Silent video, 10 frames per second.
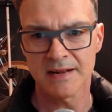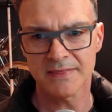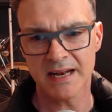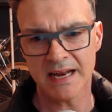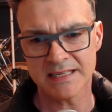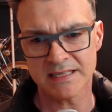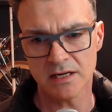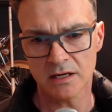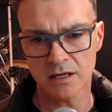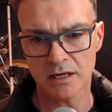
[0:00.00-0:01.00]
Then last
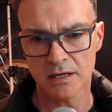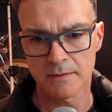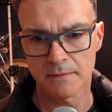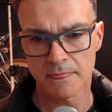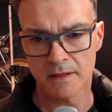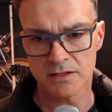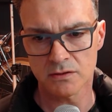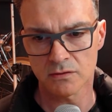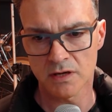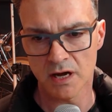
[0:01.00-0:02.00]
night, I
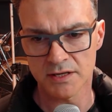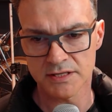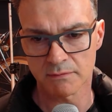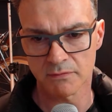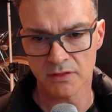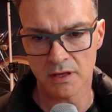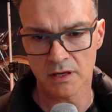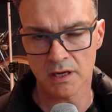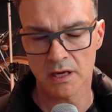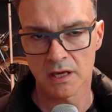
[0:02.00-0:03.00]
sort of got something.